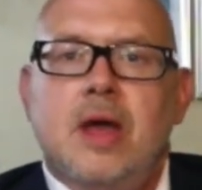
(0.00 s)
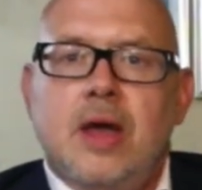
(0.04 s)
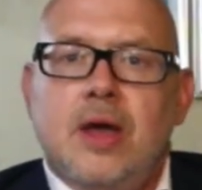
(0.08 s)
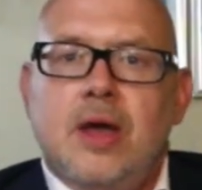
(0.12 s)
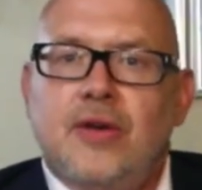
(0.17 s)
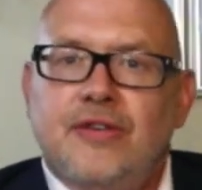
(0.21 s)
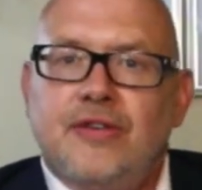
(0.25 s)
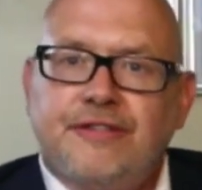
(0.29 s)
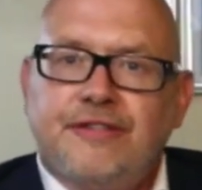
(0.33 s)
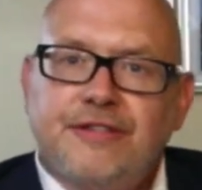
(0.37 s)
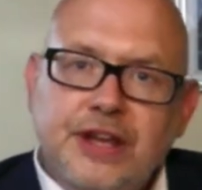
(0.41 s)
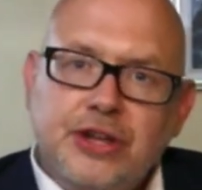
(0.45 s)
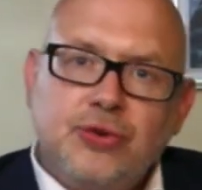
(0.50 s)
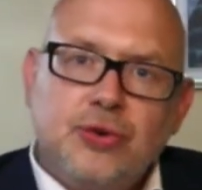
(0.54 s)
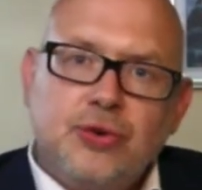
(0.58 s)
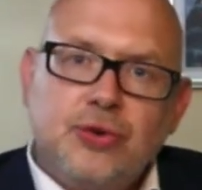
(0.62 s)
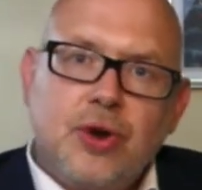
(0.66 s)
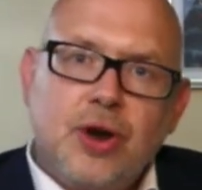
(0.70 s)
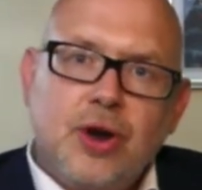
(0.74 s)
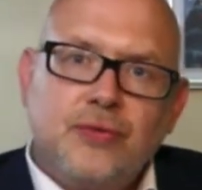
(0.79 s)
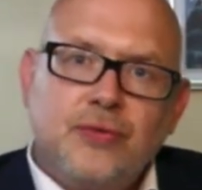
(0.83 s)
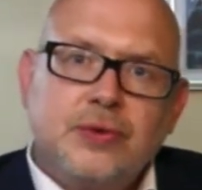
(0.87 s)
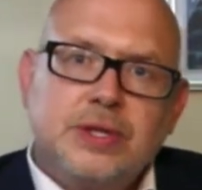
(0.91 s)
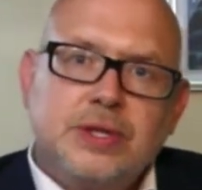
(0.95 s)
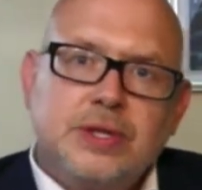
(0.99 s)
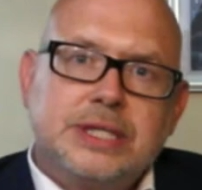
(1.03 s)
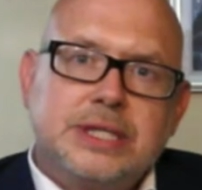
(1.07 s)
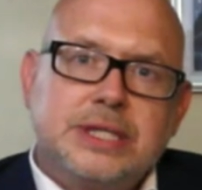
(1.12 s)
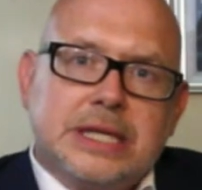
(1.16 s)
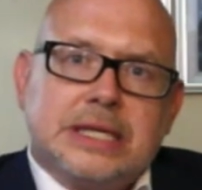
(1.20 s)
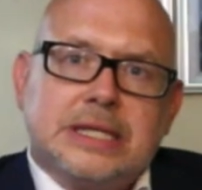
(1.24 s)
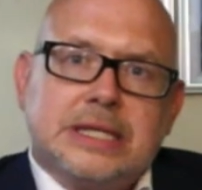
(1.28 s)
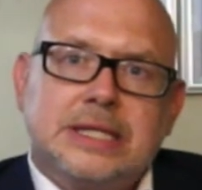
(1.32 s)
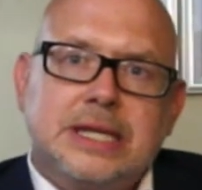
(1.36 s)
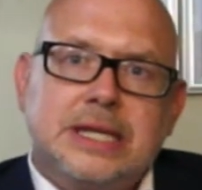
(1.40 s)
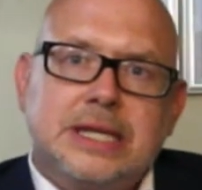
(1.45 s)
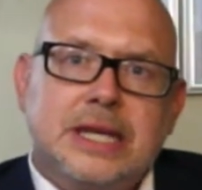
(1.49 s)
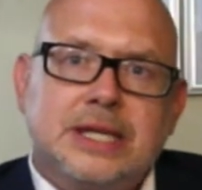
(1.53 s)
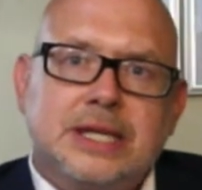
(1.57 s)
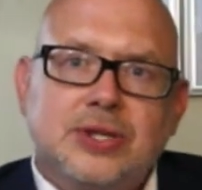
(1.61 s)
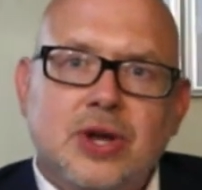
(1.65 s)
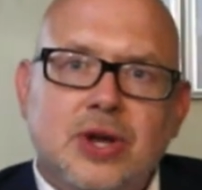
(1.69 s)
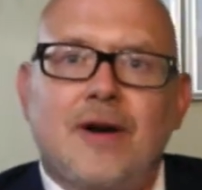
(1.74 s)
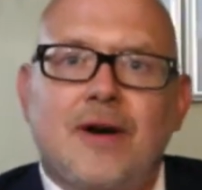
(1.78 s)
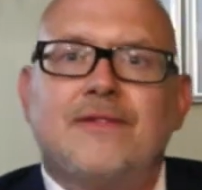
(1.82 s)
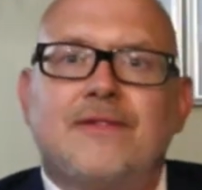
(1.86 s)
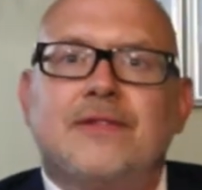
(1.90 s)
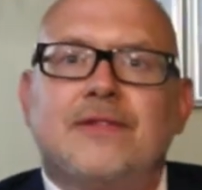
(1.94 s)
Video conferences is
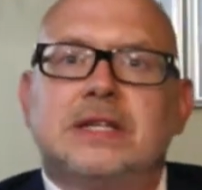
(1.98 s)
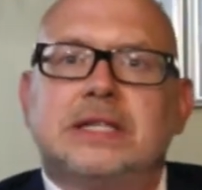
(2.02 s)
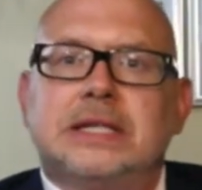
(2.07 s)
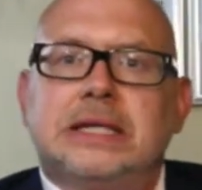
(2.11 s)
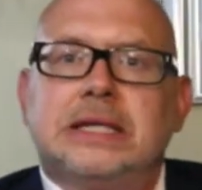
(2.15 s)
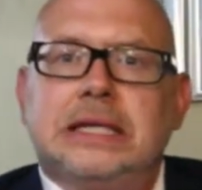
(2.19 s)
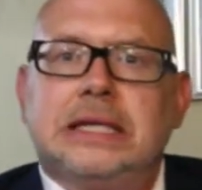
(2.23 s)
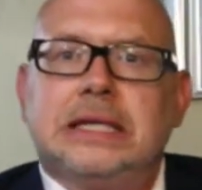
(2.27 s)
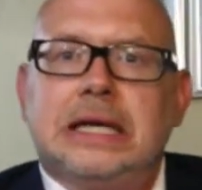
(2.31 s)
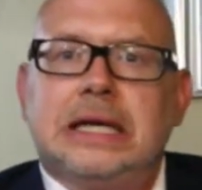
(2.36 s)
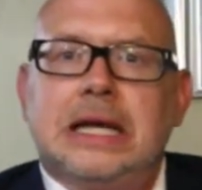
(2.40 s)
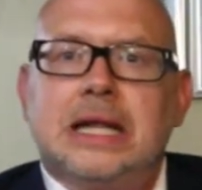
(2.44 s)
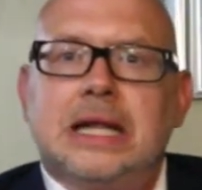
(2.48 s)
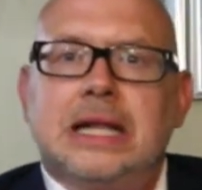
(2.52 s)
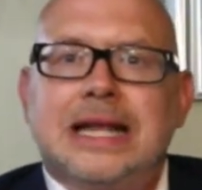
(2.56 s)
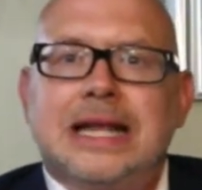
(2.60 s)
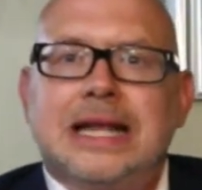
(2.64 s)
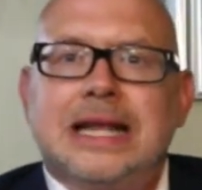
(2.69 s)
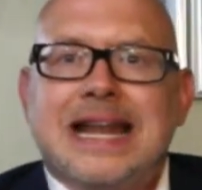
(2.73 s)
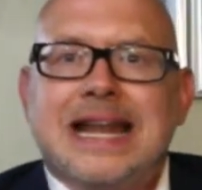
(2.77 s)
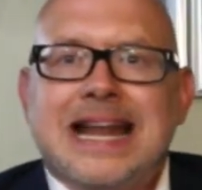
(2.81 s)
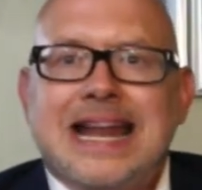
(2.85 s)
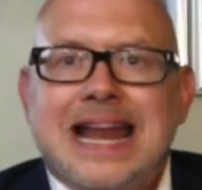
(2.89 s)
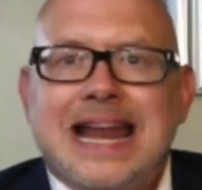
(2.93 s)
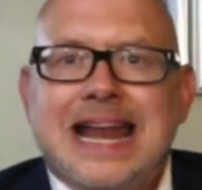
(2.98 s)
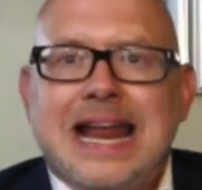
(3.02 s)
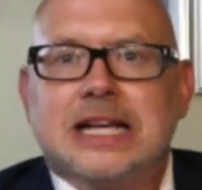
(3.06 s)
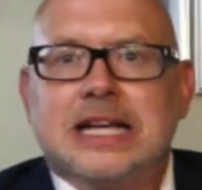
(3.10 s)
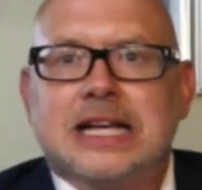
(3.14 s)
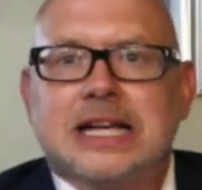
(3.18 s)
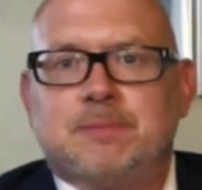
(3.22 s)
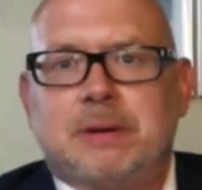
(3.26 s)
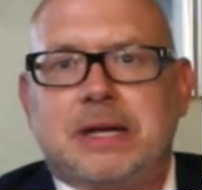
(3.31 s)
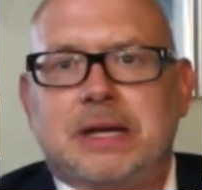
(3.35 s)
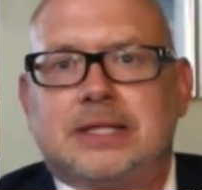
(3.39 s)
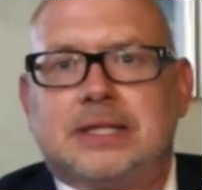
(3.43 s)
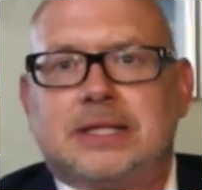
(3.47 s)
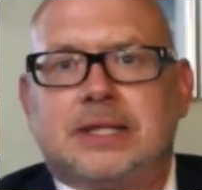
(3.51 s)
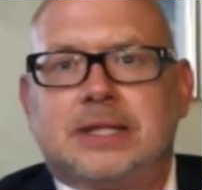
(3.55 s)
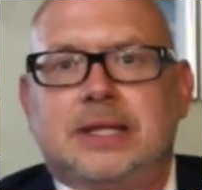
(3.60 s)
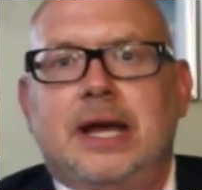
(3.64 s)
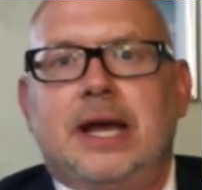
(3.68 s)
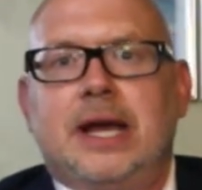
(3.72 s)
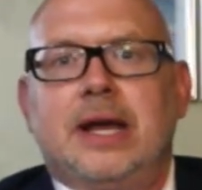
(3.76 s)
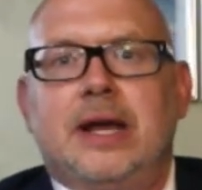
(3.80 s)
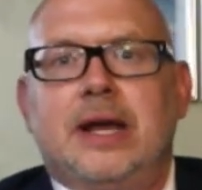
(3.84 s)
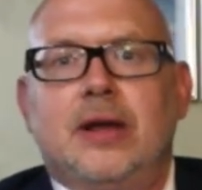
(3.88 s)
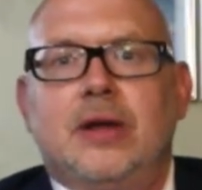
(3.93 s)
obviously the next best
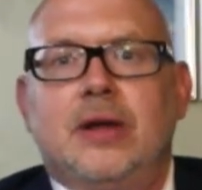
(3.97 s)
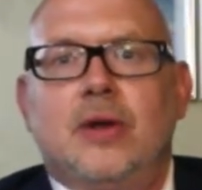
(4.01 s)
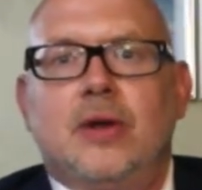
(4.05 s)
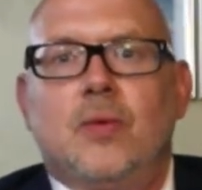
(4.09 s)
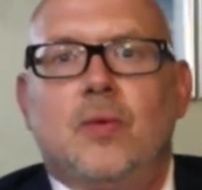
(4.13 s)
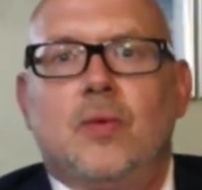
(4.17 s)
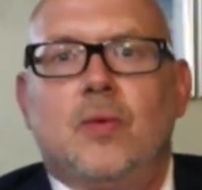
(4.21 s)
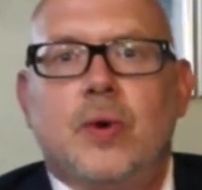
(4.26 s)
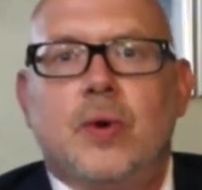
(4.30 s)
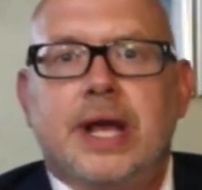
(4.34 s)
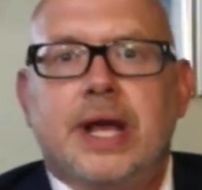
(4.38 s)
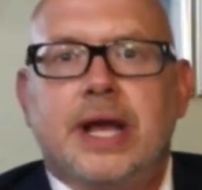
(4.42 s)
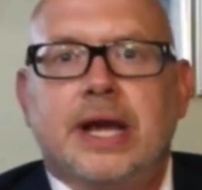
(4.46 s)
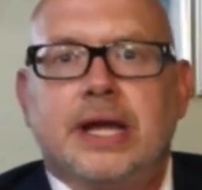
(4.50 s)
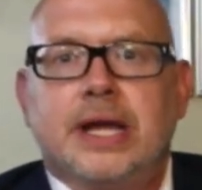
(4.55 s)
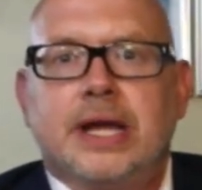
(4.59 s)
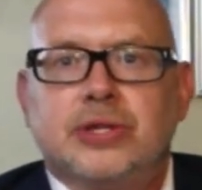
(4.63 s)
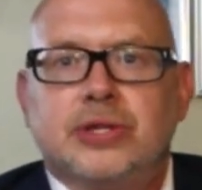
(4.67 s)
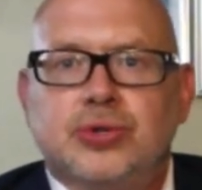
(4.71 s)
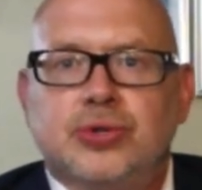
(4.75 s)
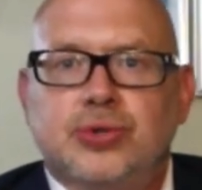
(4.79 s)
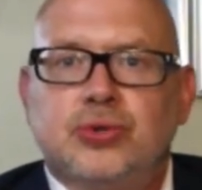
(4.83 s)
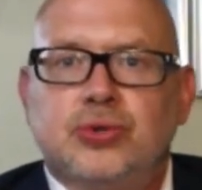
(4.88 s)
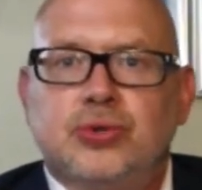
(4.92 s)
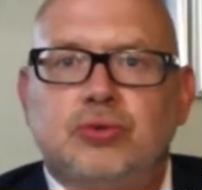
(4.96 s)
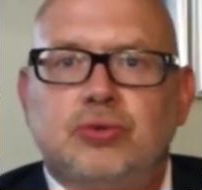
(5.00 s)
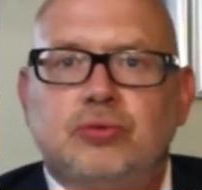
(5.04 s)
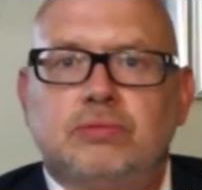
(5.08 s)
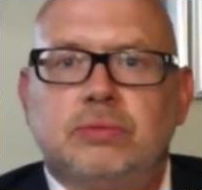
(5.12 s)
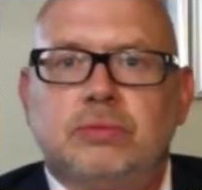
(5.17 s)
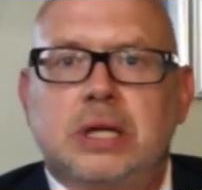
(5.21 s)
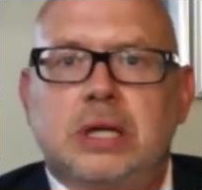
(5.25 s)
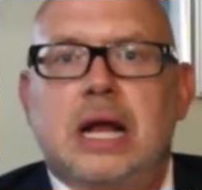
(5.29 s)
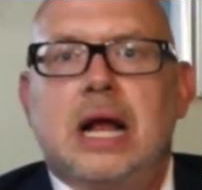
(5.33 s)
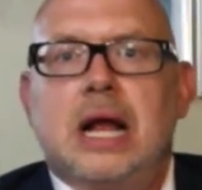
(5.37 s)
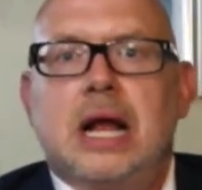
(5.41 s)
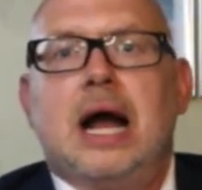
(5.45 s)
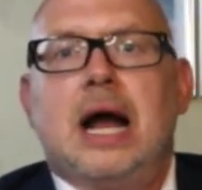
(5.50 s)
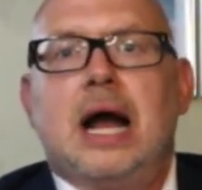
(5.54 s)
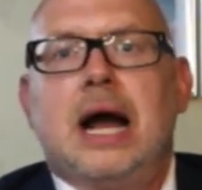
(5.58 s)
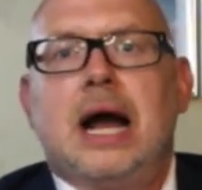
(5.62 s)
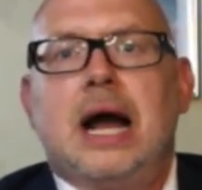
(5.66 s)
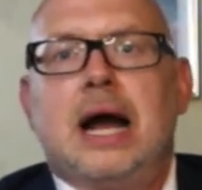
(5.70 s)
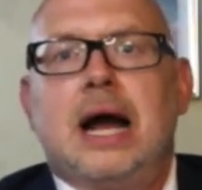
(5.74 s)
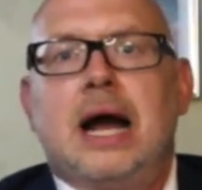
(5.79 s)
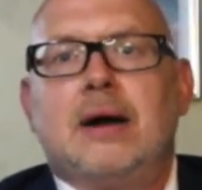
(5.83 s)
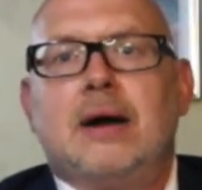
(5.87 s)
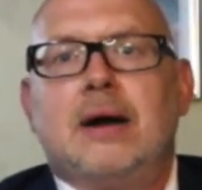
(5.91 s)
thing we can do
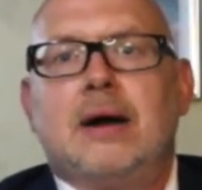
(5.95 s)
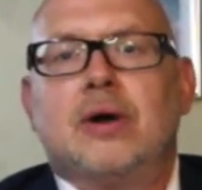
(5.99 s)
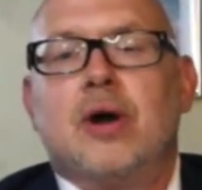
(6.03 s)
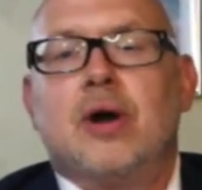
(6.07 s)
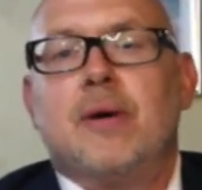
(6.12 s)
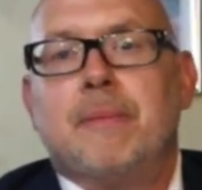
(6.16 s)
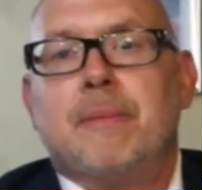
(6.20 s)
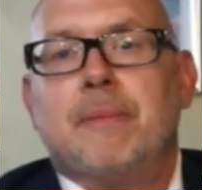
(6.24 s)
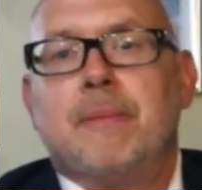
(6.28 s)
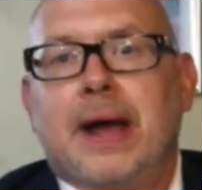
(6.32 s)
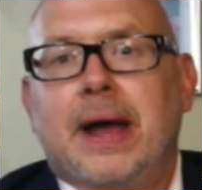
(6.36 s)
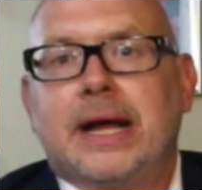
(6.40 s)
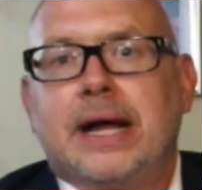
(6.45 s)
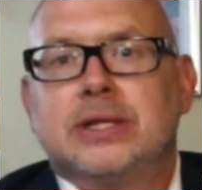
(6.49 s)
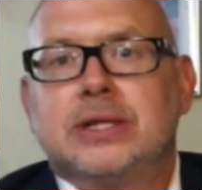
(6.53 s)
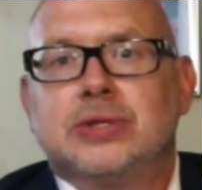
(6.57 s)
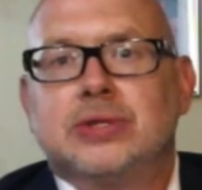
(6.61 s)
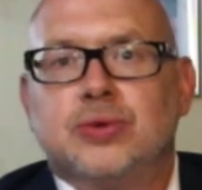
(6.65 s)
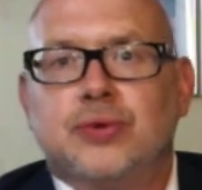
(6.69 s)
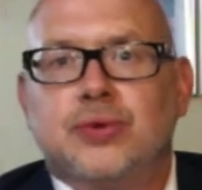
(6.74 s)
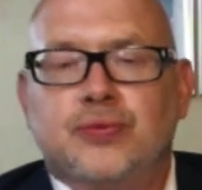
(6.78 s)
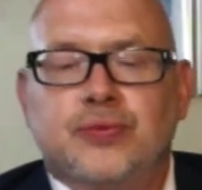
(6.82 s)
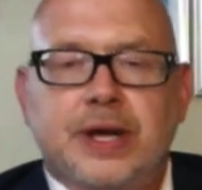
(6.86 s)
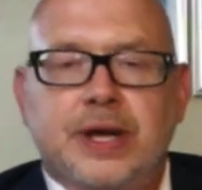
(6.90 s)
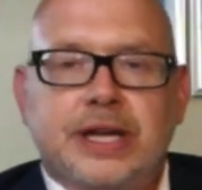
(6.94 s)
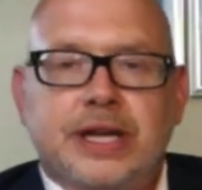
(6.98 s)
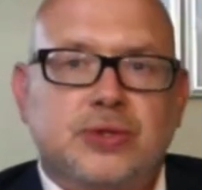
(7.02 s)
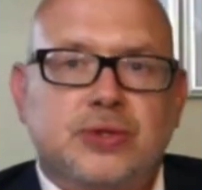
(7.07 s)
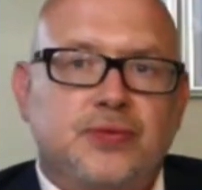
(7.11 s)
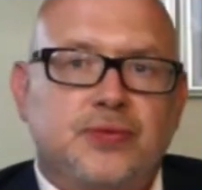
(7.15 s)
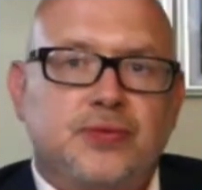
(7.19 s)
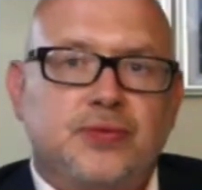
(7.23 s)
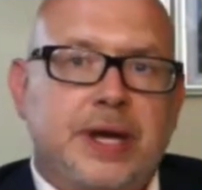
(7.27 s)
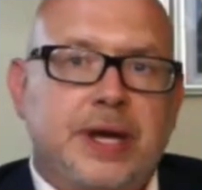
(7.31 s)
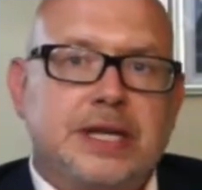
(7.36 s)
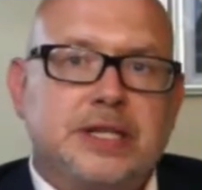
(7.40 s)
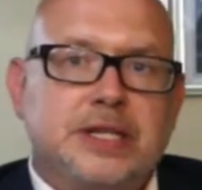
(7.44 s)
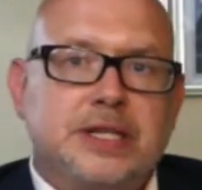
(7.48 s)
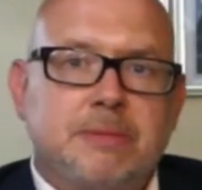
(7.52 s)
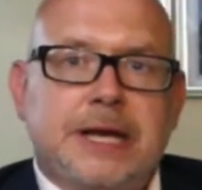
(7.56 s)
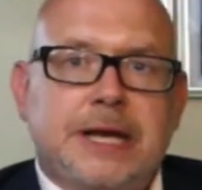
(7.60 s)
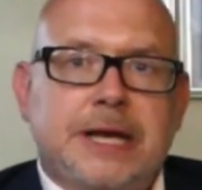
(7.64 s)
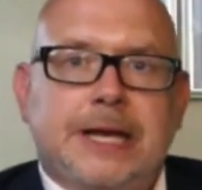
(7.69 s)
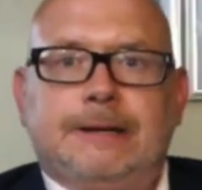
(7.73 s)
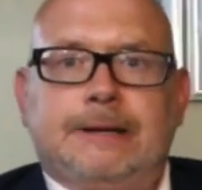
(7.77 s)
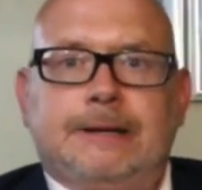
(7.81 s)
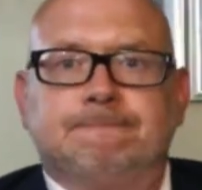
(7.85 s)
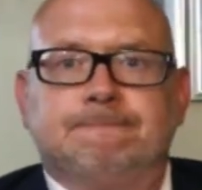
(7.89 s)
compared to a face-to-face
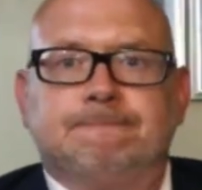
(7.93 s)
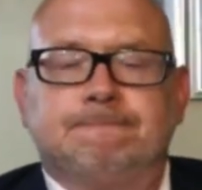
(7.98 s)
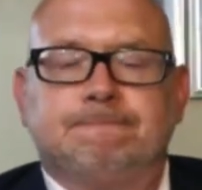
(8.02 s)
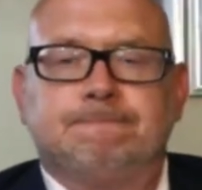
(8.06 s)
meeting.